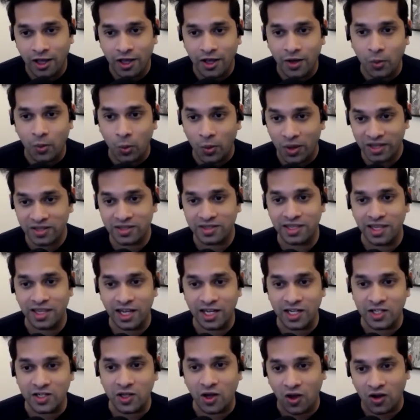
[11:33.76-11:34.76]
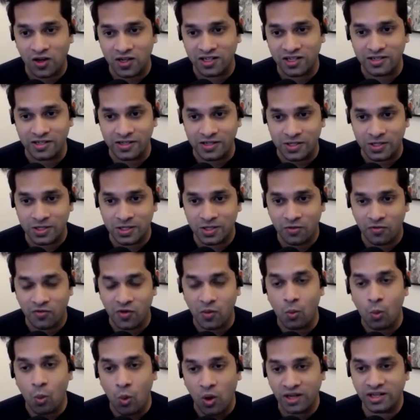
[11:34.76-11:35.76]
We are seeing doctors
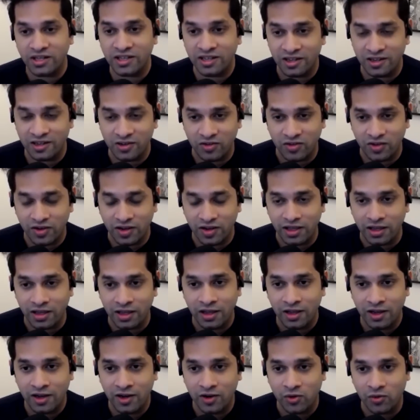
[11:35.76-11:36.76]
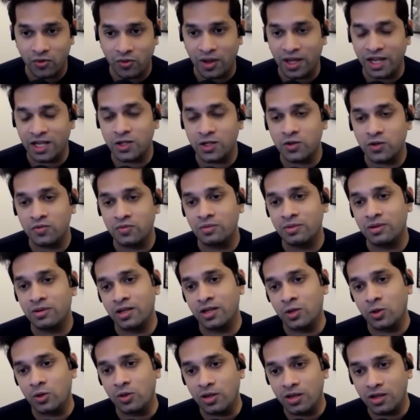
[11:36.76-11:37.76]
from one country trying to
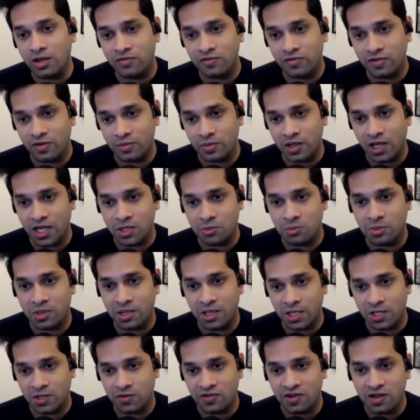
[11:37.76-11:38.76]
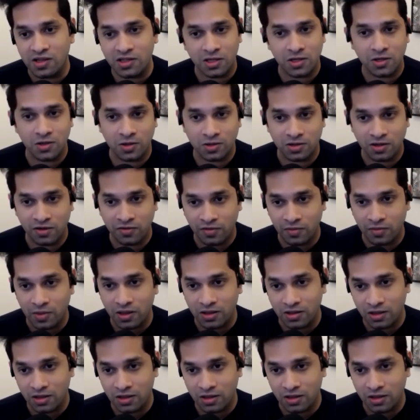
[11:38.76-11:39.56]
learn from the expertise of another doctor from another